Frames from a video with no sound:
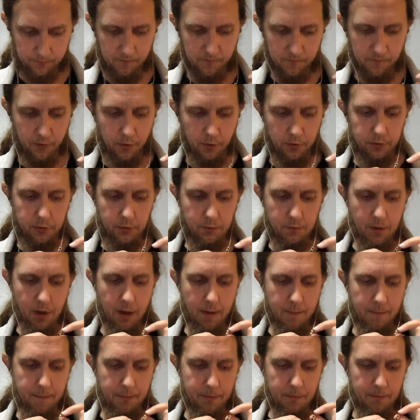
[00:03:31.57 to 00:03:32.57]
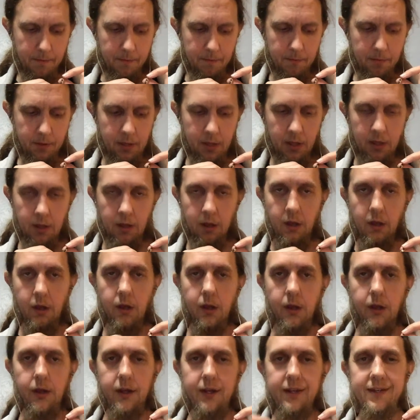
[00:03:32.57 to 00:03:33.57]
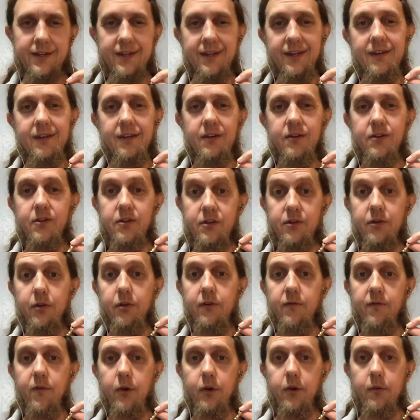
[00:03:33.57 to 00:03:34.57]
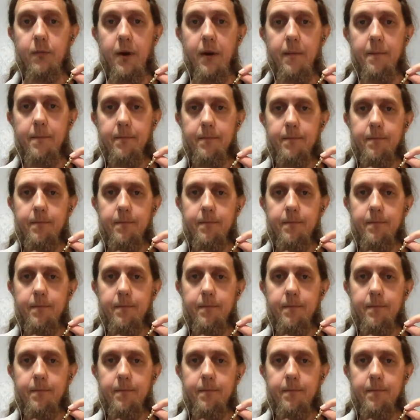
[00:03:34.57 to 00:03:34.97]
volume up didn't just turn the volume up.